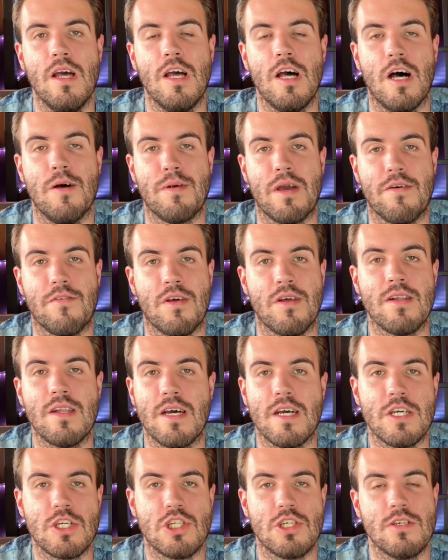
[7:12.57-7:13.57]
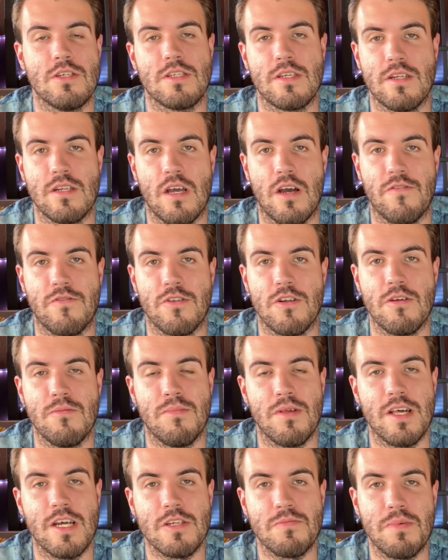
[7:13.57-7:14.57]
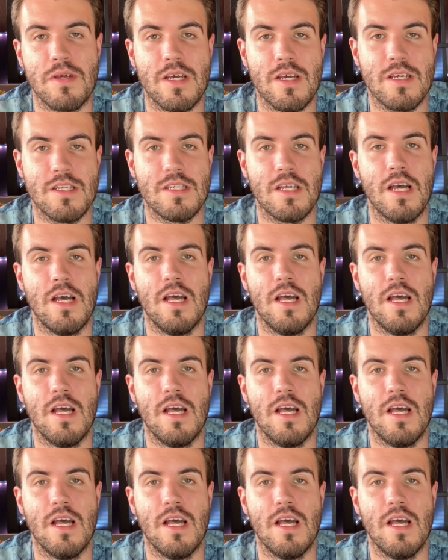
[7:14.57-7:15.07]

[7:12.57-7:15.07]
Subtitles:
I'll be having a nice chill Sunday afternoon. But that's because